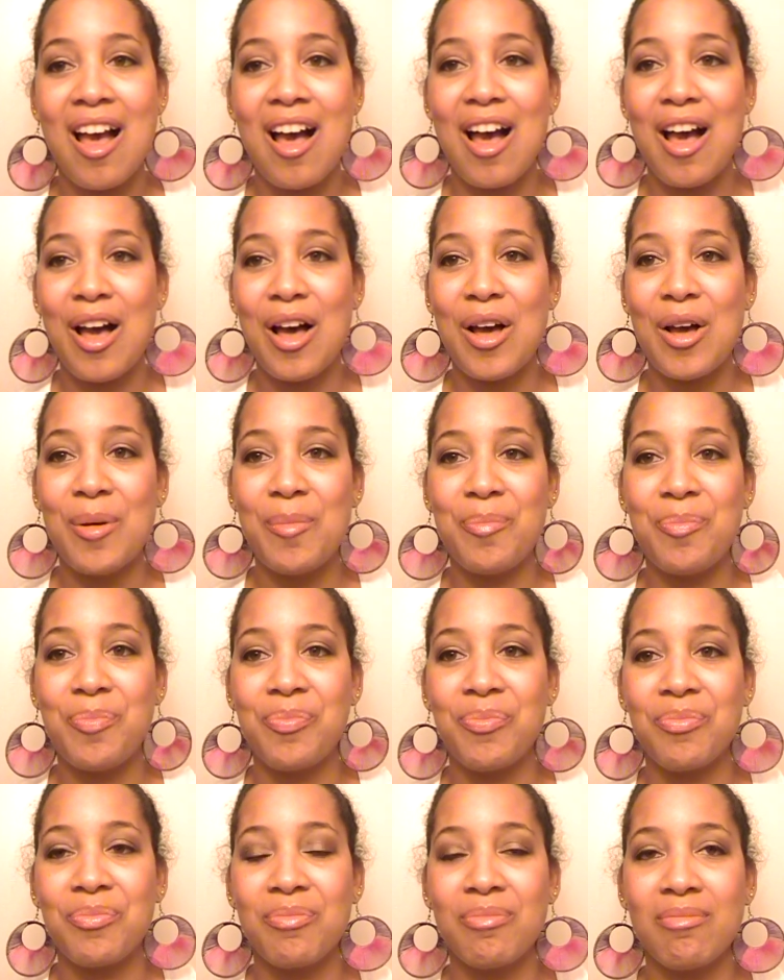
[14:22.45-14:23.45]

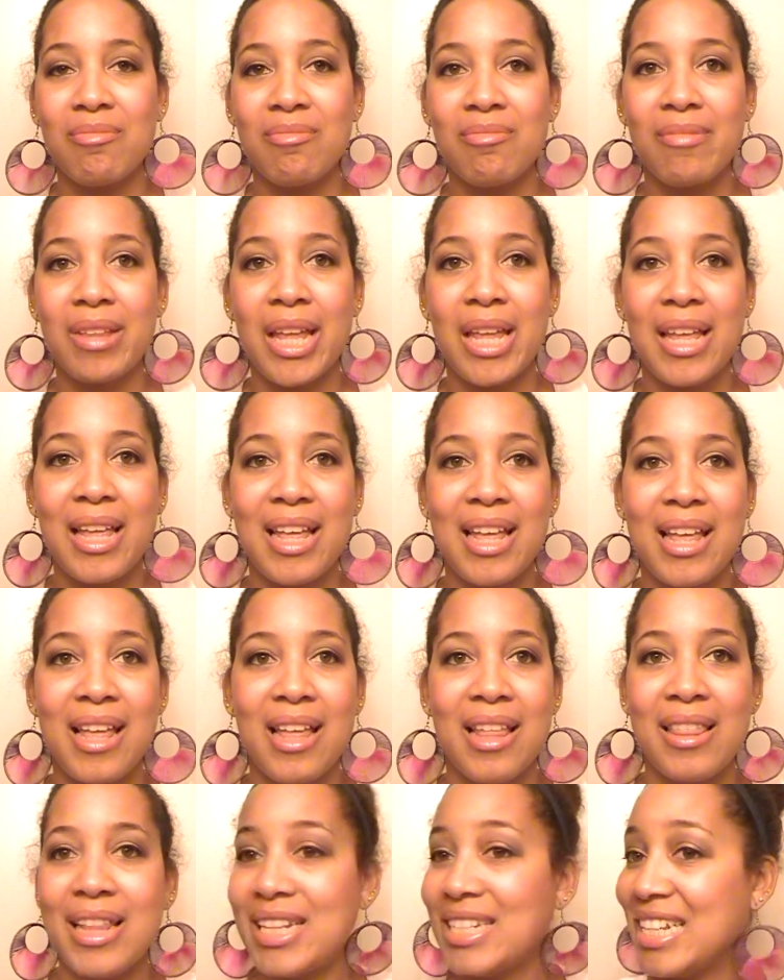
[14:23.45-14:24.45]

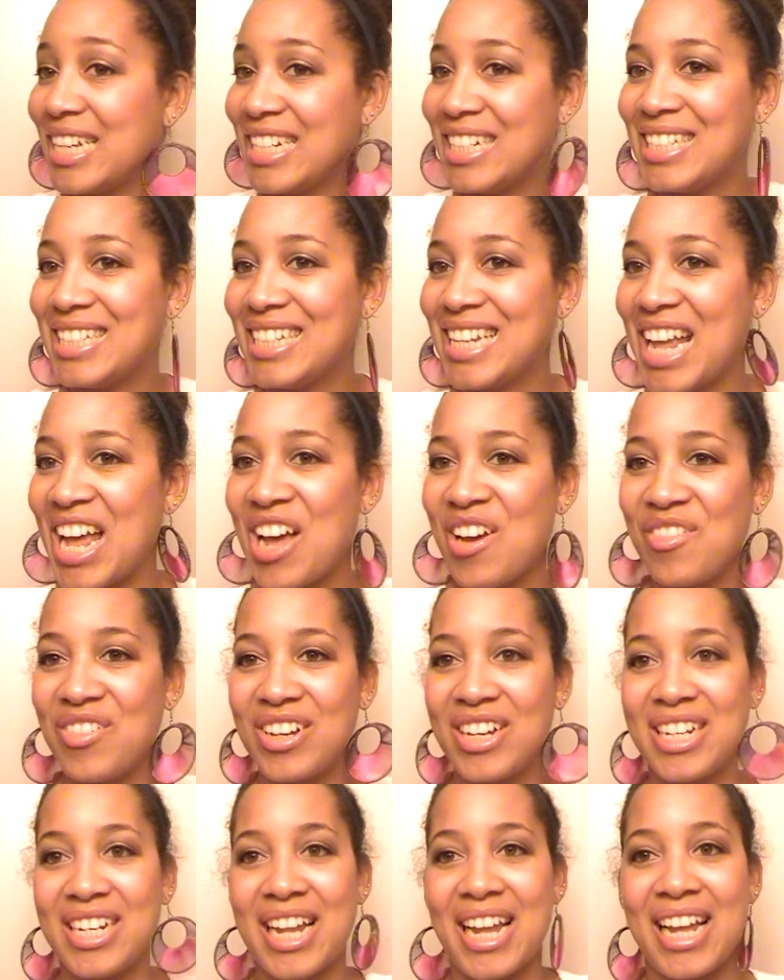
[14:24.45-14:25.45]
That's it. Have a
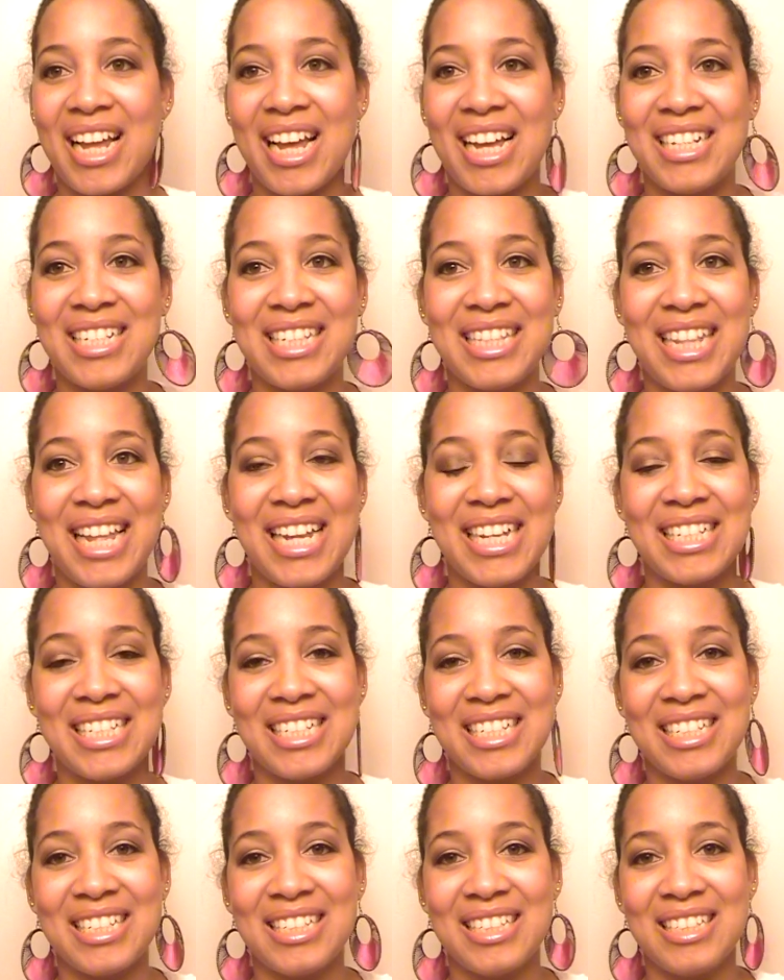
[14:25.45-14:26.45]
good night, guys. Thanks.